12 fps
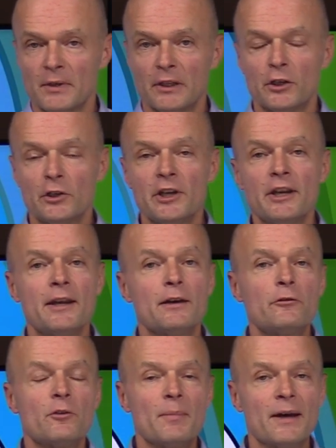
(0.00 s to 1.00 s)
Learn
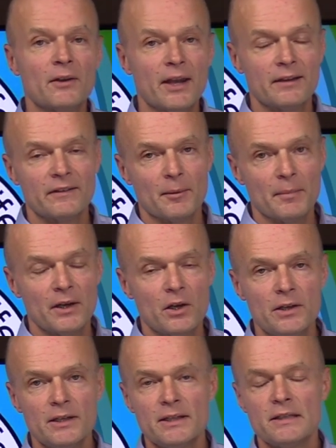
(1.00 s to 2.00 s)
enough about
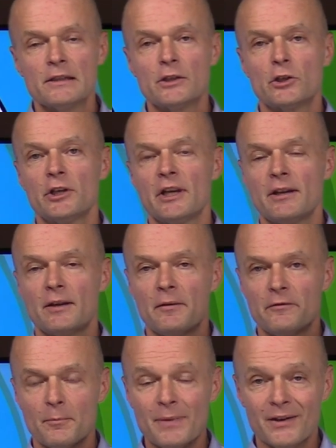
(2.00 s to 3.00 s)
antibiotics, learn
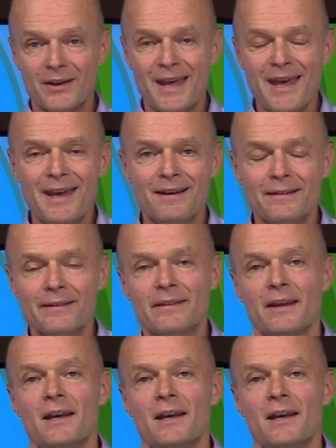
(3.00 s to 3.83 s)
enough about health